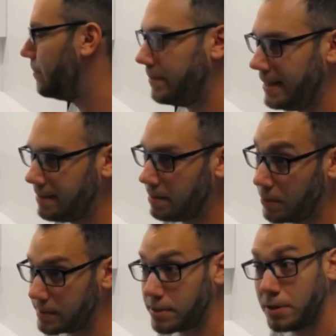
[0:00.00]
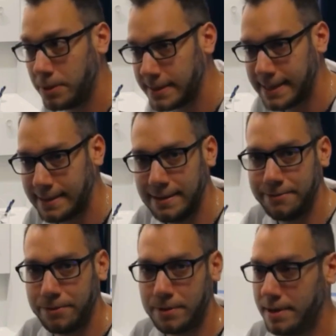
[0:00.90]
per minute, the most common setting
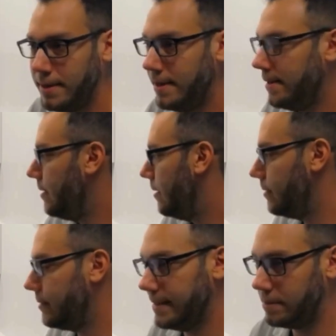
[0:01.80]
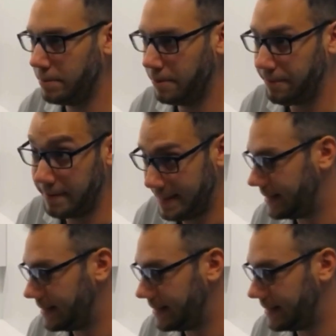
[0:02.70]
for a system of this